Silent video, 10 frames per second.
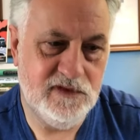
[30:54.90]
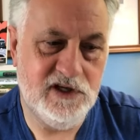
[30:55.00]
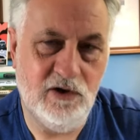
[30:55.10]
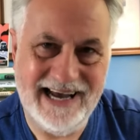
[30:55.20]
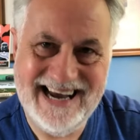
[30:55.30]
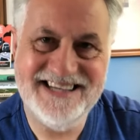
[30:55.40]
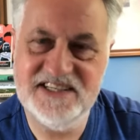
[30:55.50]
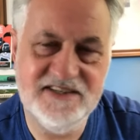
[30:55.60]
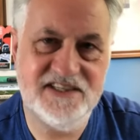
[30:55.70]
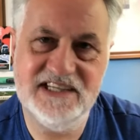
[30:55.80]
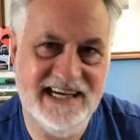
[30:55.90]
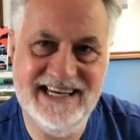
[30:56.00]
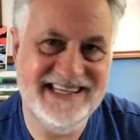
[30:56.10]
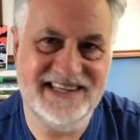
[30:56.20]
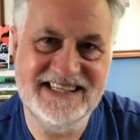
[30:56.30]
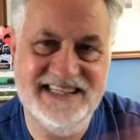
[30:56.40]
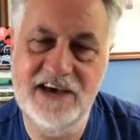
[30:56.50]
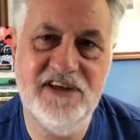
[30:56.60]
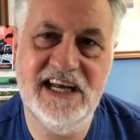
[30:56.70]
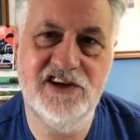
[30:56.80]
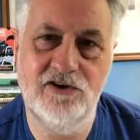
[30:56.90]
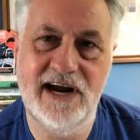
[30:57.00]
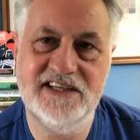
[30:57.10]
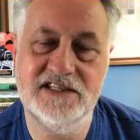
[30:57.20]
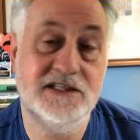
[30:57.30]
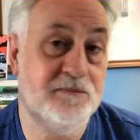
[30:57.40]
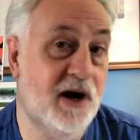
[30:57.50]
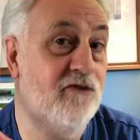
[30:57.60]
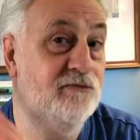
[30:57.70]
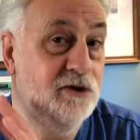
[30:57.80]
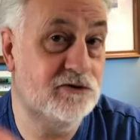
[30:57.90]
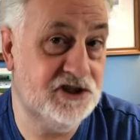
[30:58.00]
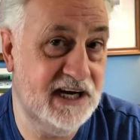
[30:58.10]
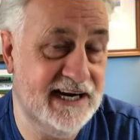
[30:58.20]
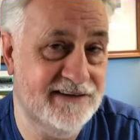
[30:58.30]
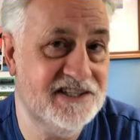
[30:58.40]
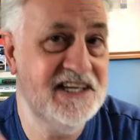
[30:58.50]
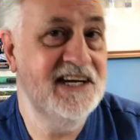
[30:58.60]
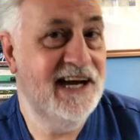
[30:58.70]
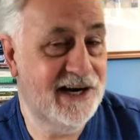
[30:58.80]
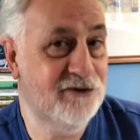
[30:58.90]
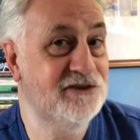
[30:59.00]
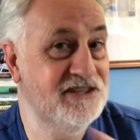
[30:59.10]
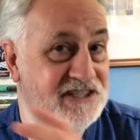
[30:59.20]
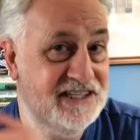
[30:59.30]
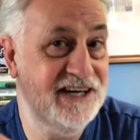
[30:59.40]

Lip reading: Your essence is, there's nothing in your essence apart from your genes. And of course, this is